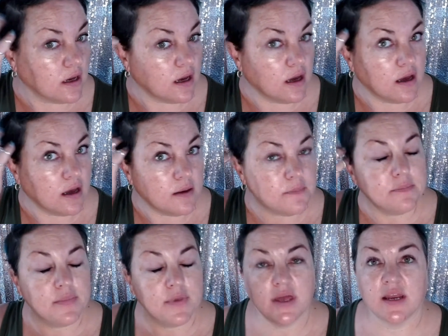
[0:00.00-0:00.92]
and
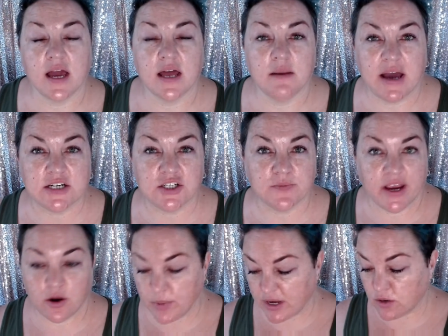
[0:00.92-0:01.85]
kind of matches my
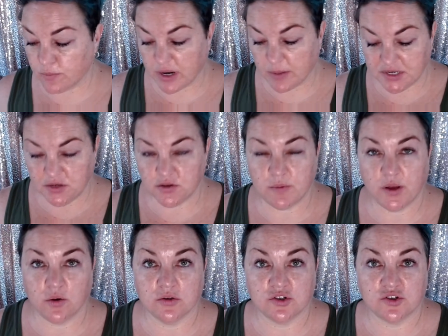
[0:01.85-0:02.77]
hair better, but I'm going to use
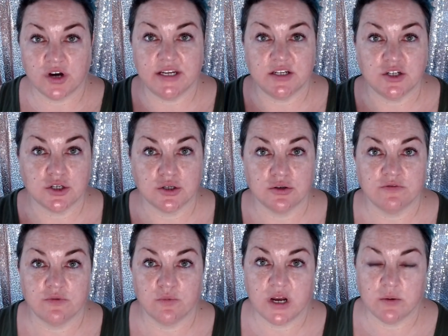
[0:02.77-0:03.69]
my old tried and true
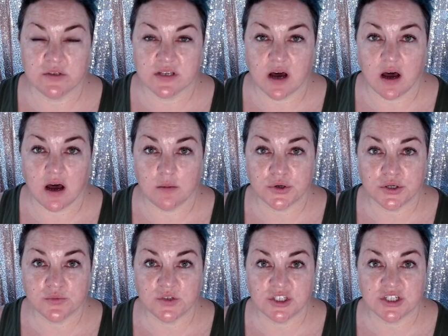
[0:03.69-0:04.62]
from when I was Auburn,
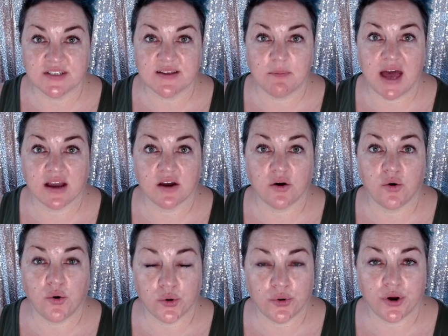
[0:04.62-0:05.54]
which is the MAC
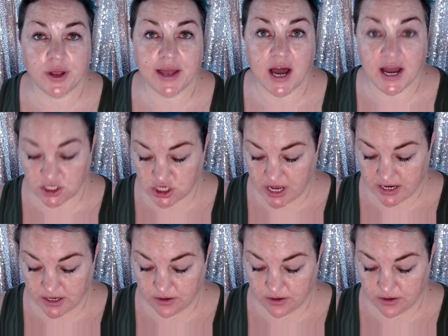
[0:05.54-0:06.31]
Corduroy eyeshadow.